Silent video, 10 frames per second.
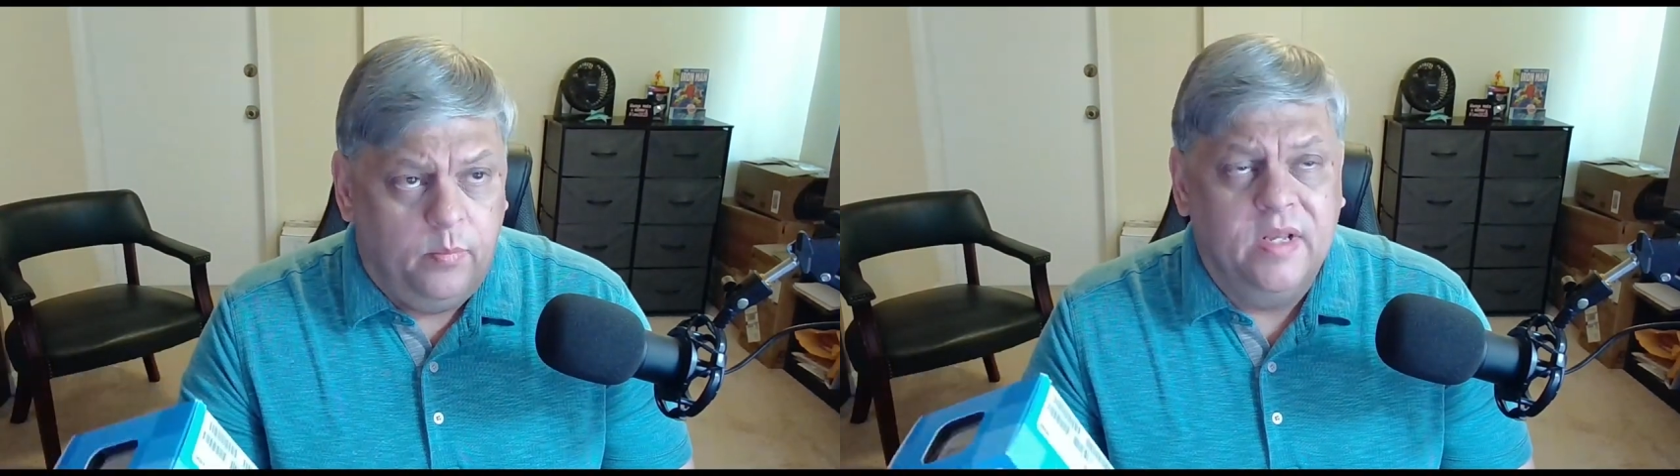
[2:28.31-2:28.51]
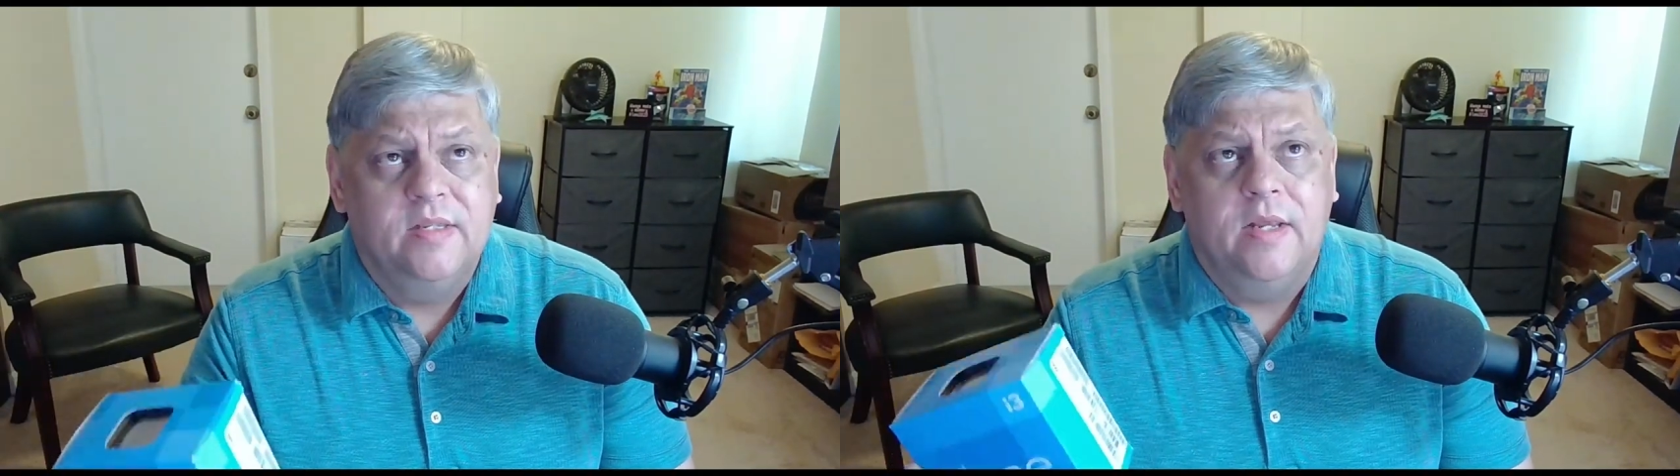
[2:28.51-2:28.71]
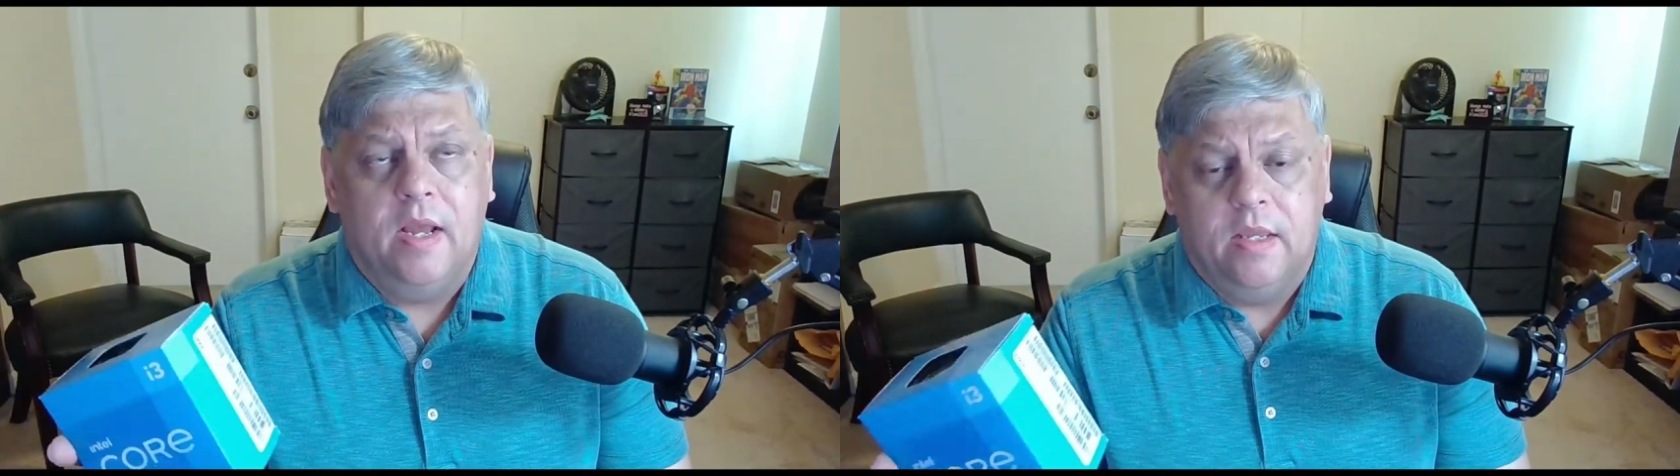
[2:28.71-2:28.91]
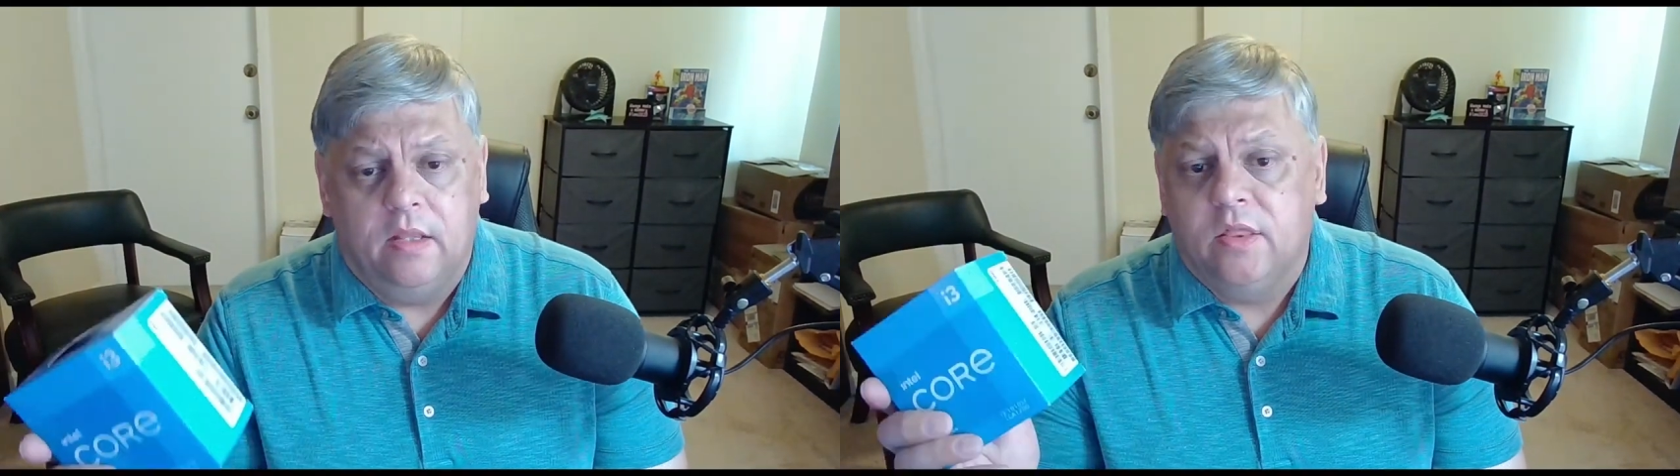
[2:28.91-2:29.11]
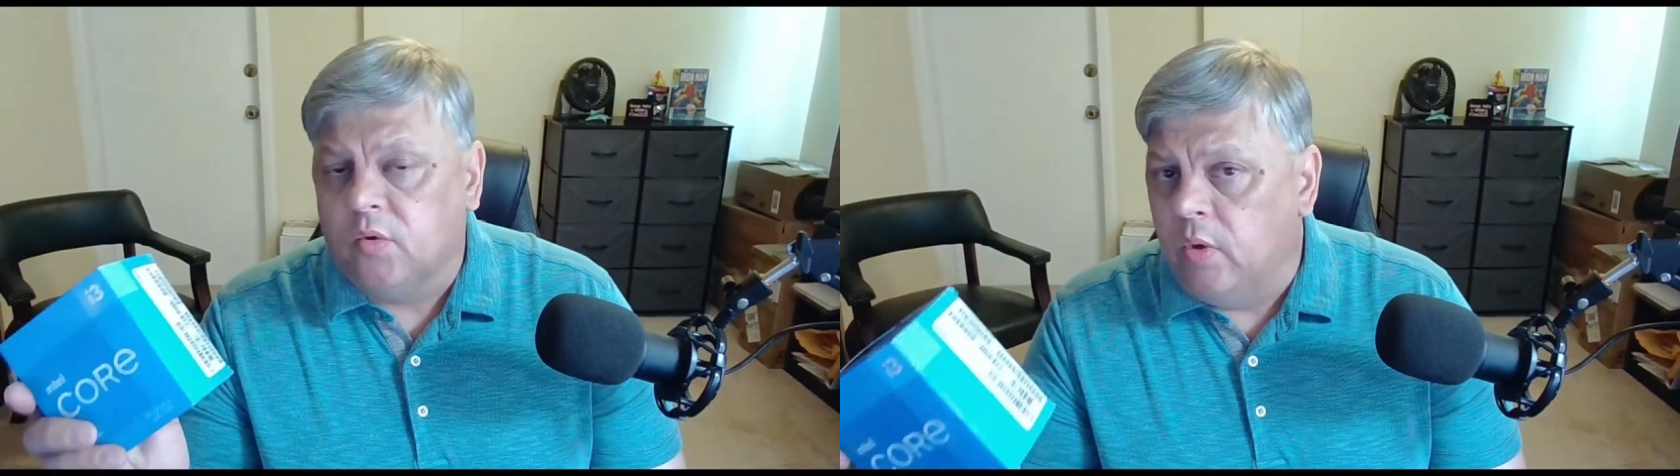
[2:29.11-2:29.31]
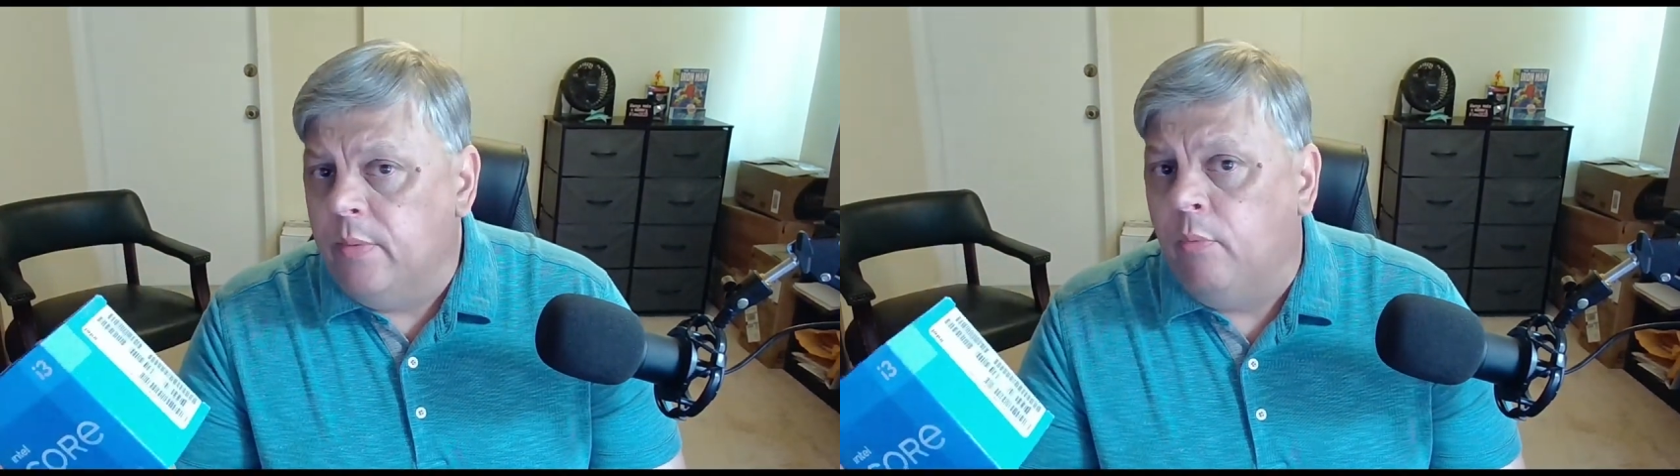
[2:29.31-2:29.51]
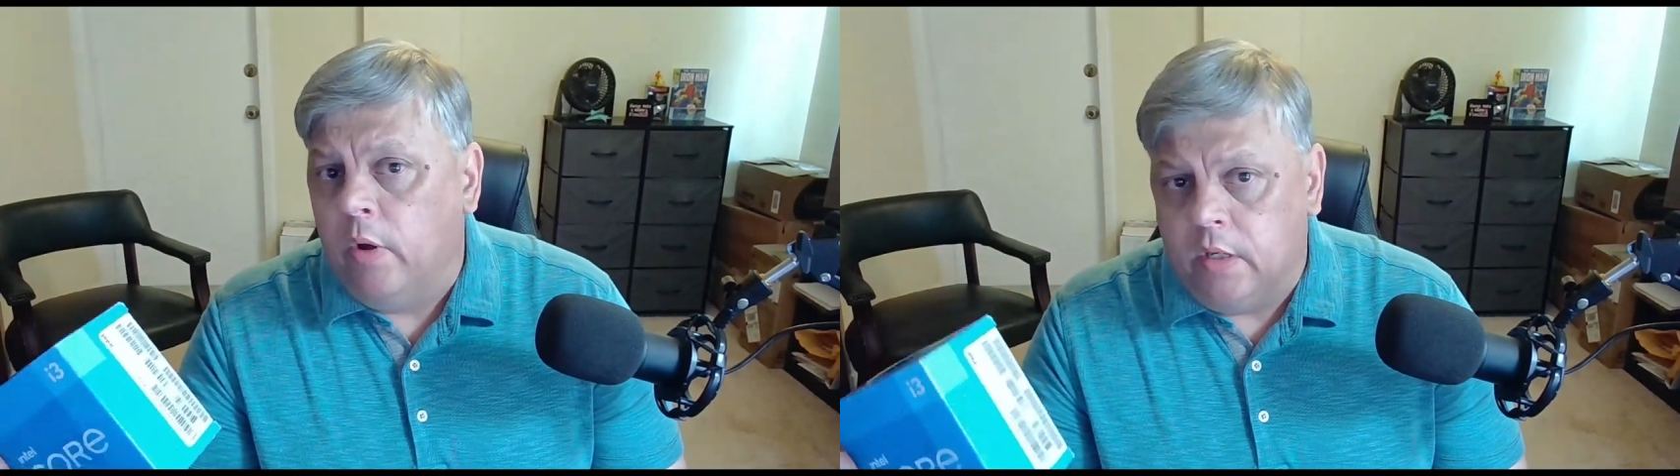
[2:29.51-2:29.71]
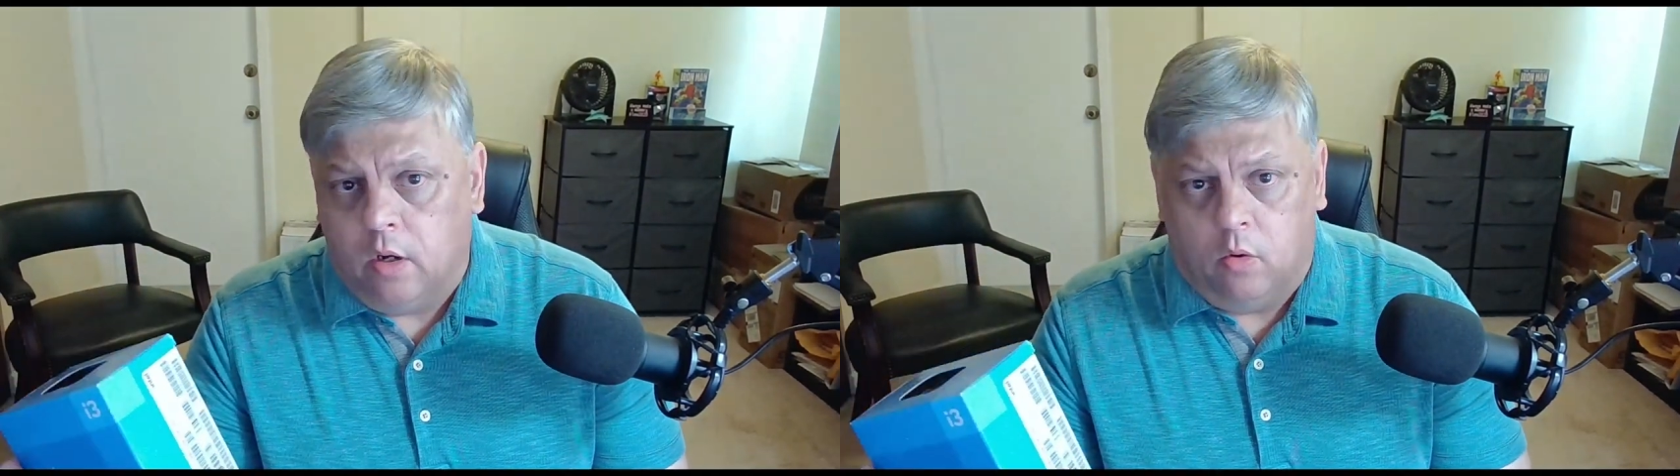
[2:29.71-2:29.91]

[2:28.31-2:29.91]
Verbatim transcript: PCIe 3.0,